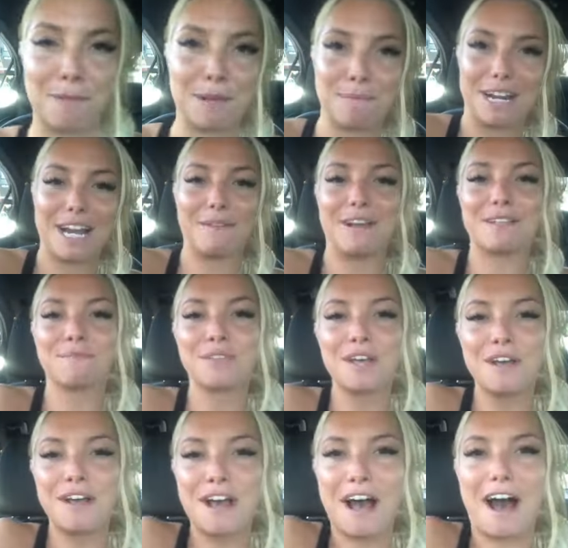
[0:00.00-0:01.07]
But anyways,
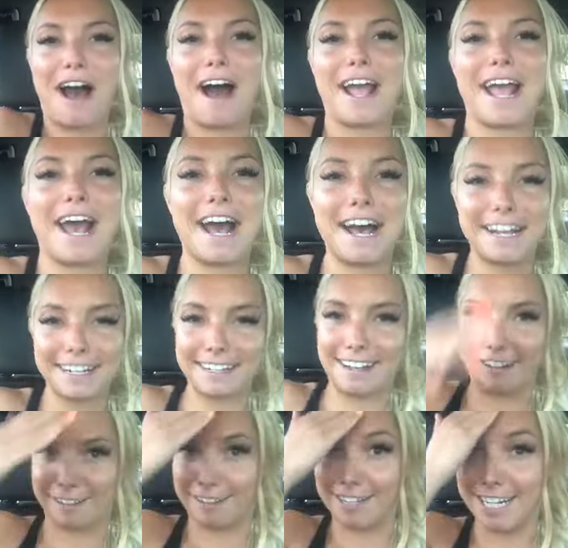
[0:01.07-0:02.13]
I had a
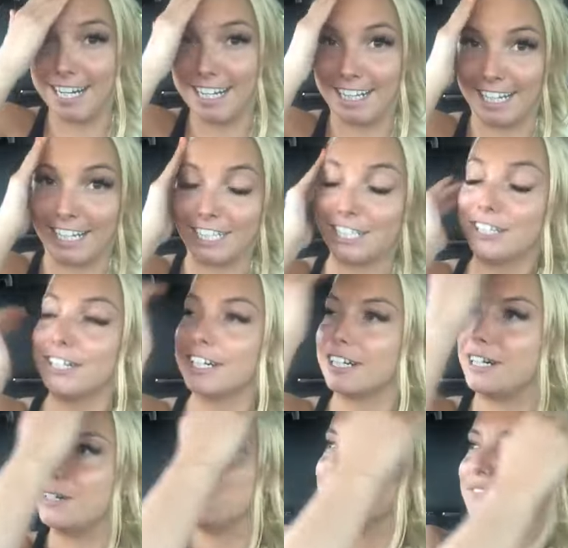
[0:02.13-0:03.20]
client like a year
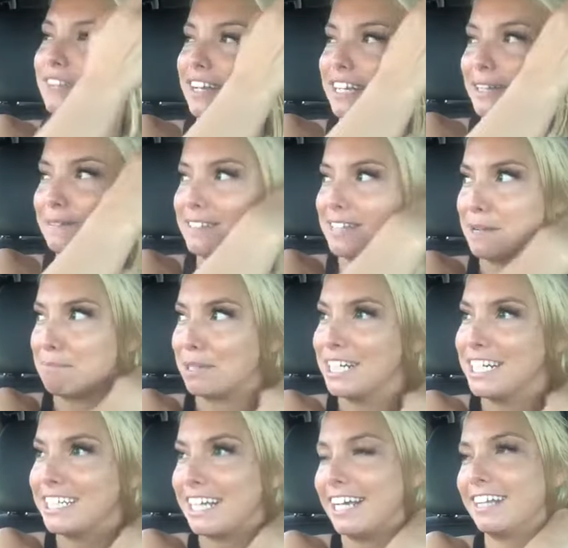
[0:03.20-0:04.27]
ago, and he was like,
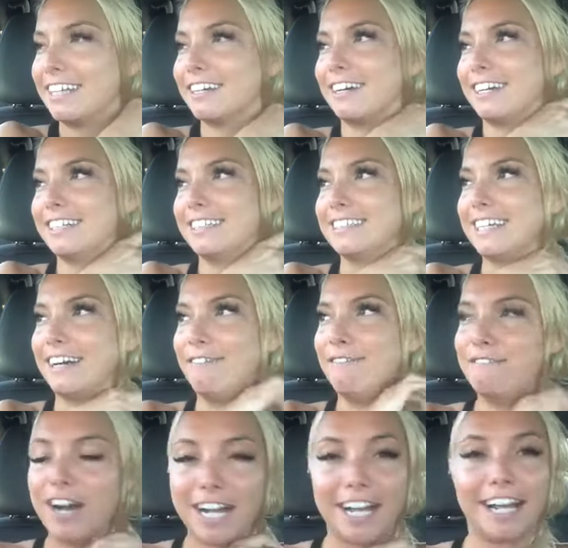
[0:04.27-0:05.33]
Britney Taylor is like a
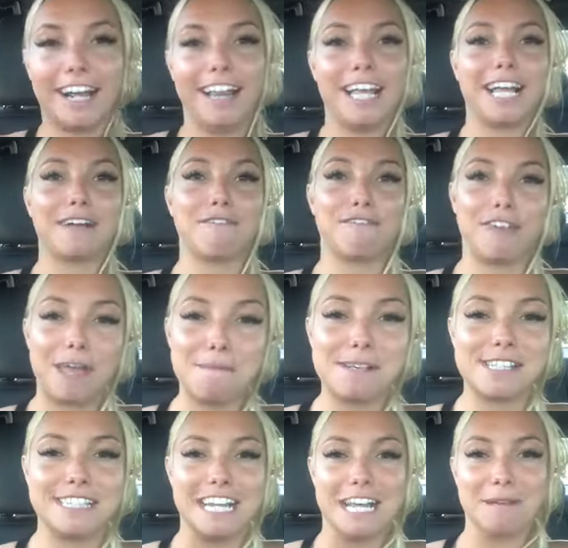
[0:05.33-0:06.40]
fucking like
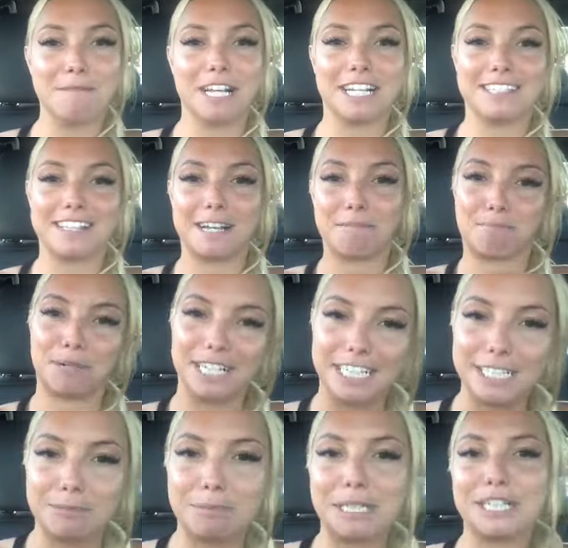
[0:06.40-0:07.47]
famous name. Like it's like Britney
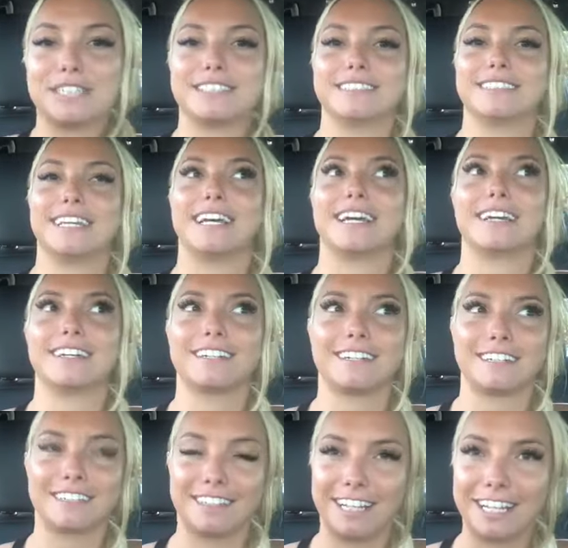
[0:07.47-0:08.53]
Spears. It's like
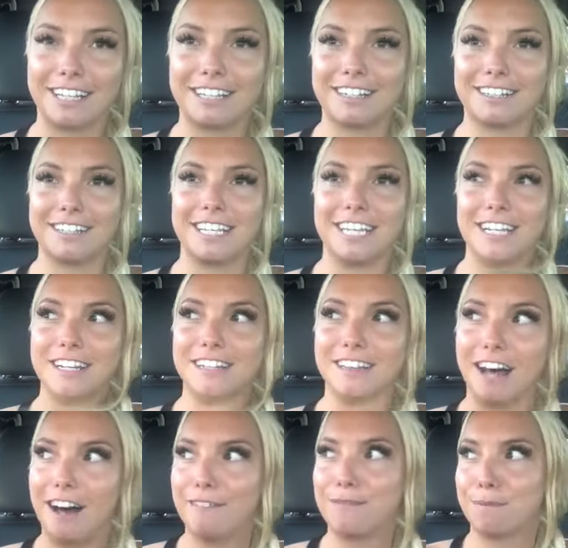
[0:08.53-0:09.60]
like he
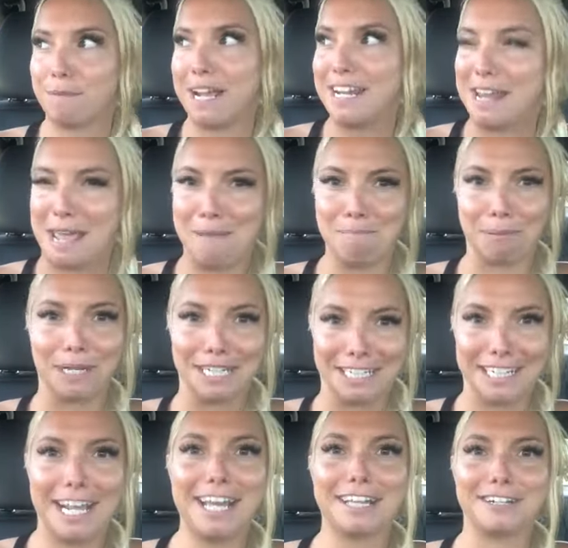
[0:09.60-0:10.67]
loved my name Britney
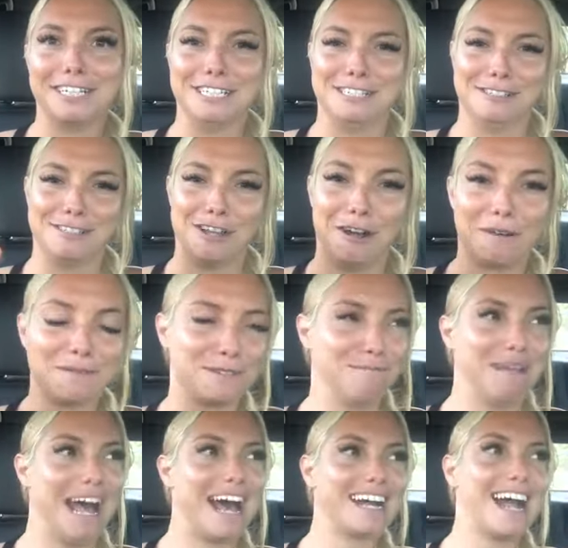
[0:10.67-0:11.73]
Taylor. He just thought it was
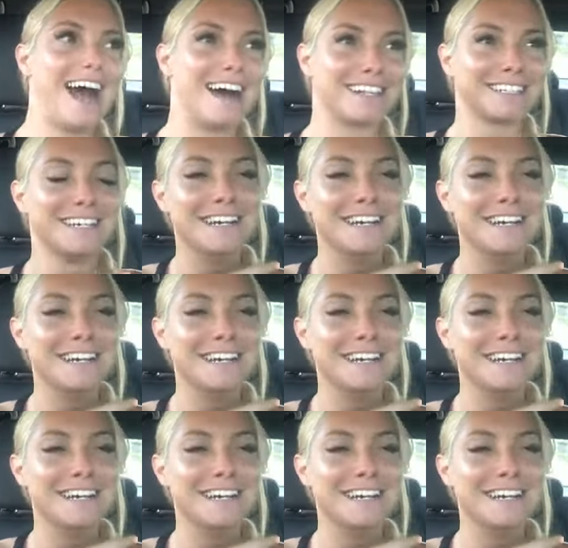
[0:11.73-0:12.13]
badass.